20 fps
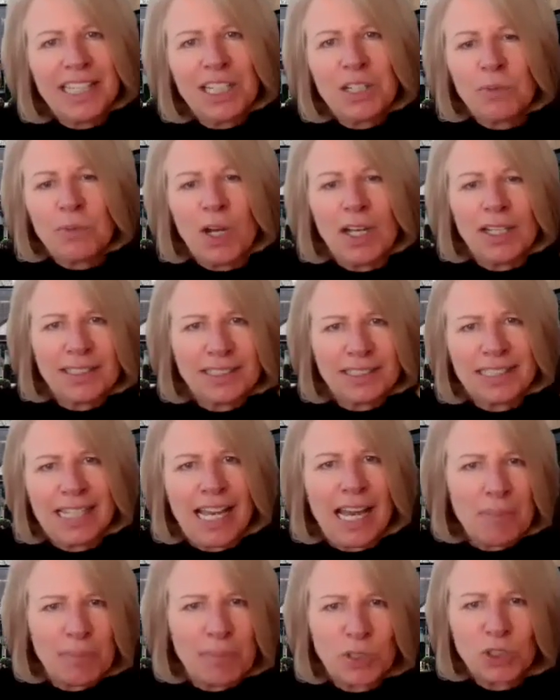It was
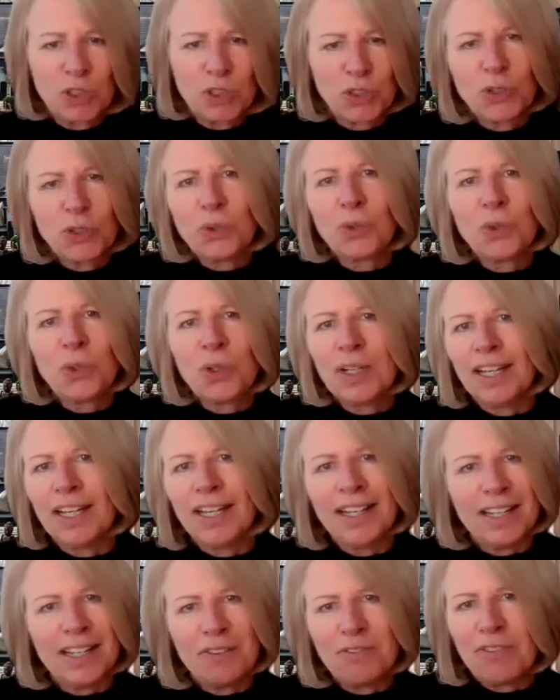up to
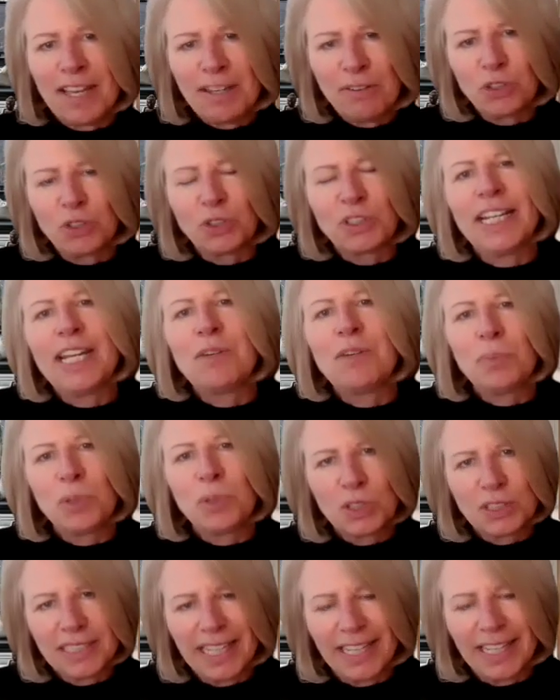5 to
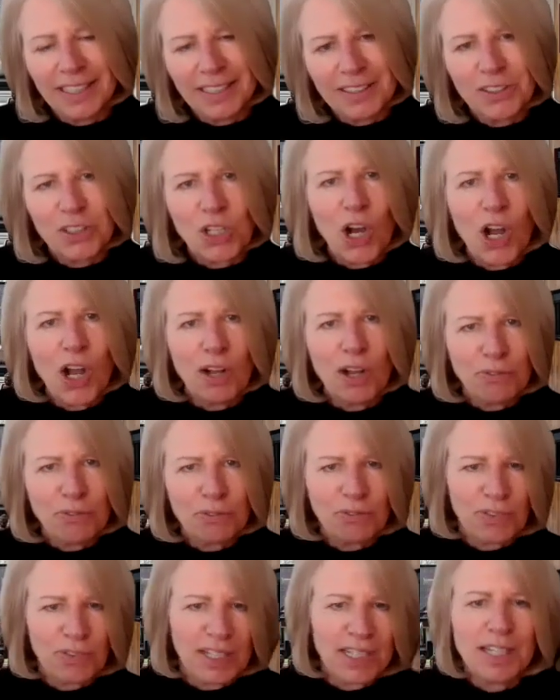10% of
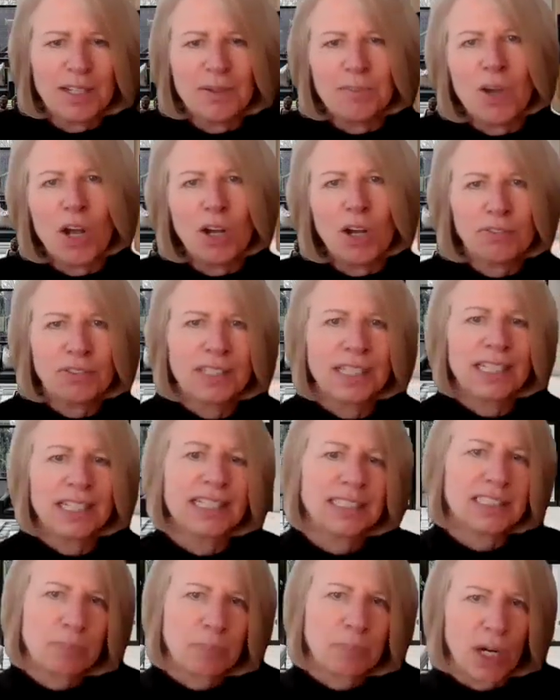the
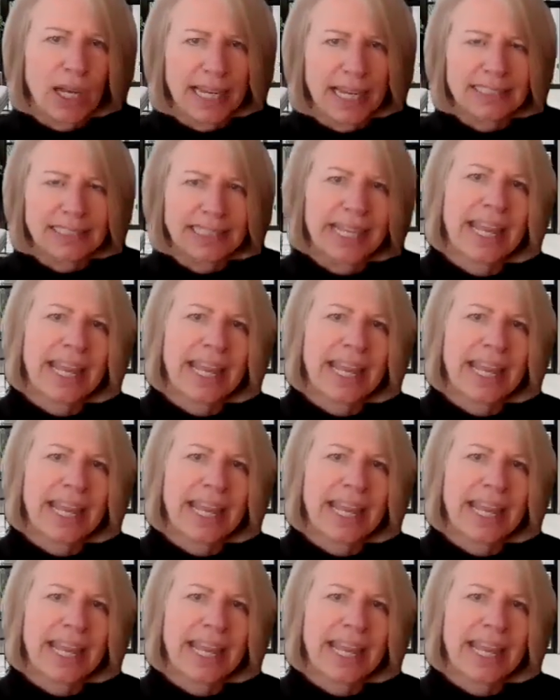list price.